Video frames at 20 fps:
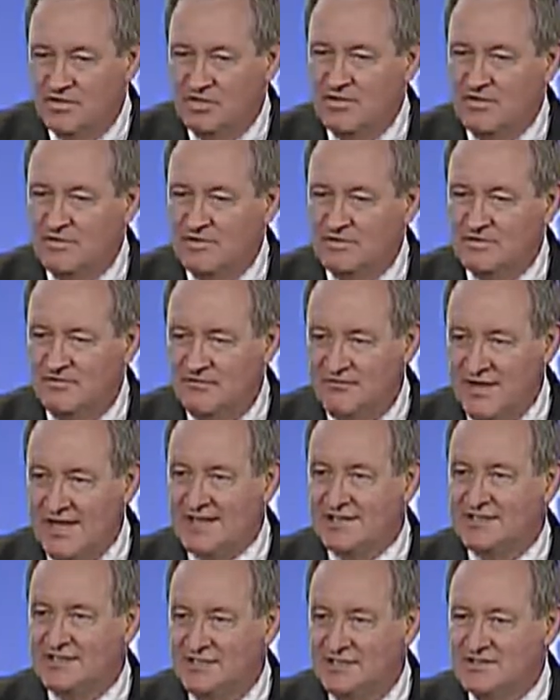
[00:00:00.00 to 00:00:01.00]
the
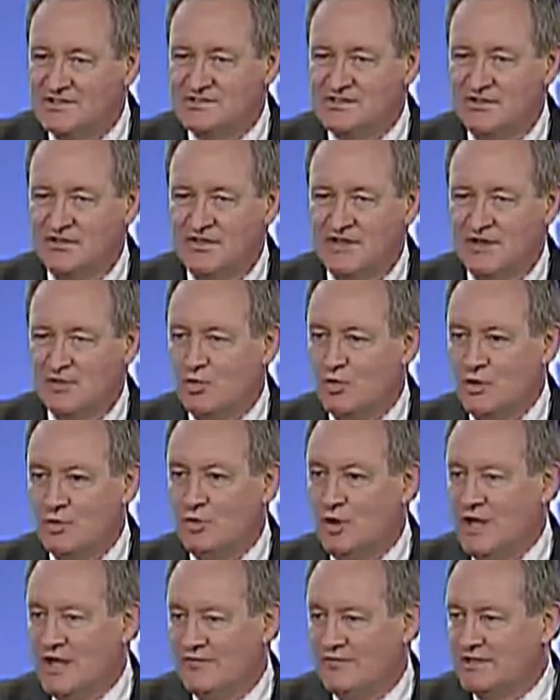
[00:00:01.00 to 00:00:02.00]
fact is that we
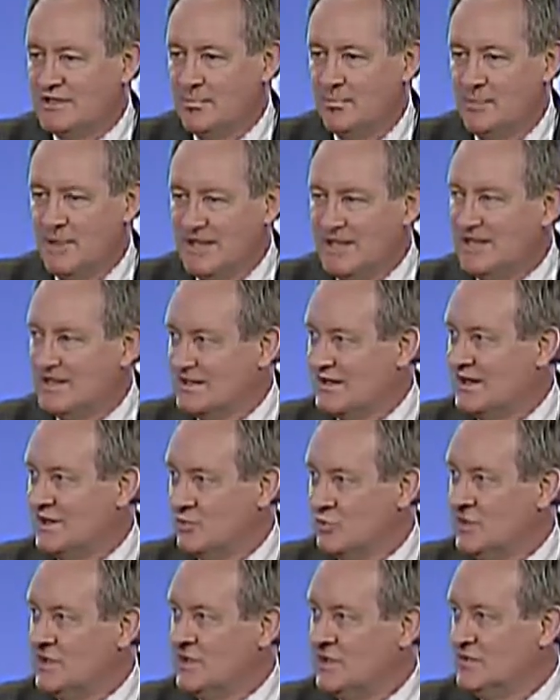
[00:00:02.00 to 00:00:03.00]
will have a debate,
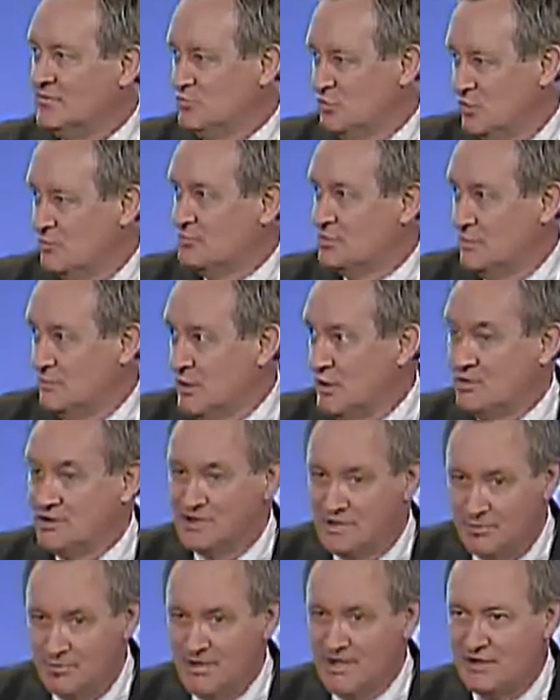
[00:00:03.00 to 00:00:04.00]
and we will promote
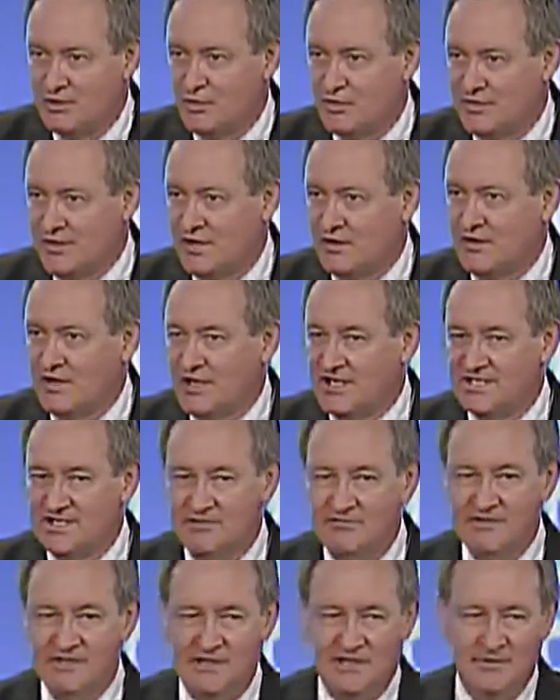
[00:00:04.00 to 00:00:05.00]
a debate with our
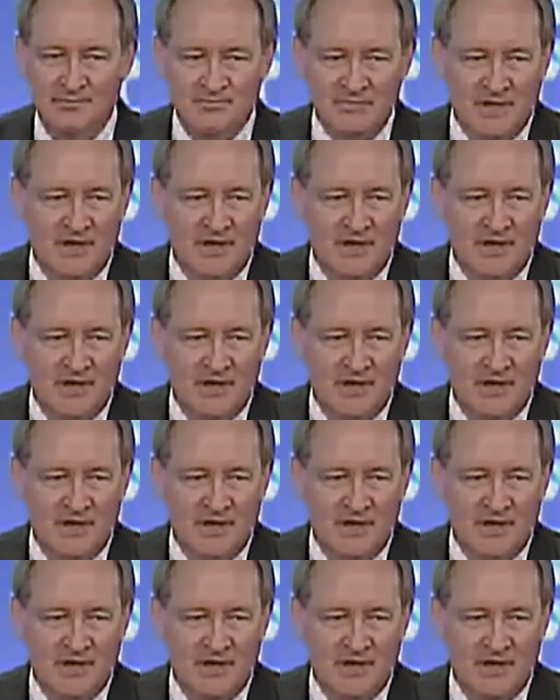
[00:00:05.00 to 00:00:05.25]
activity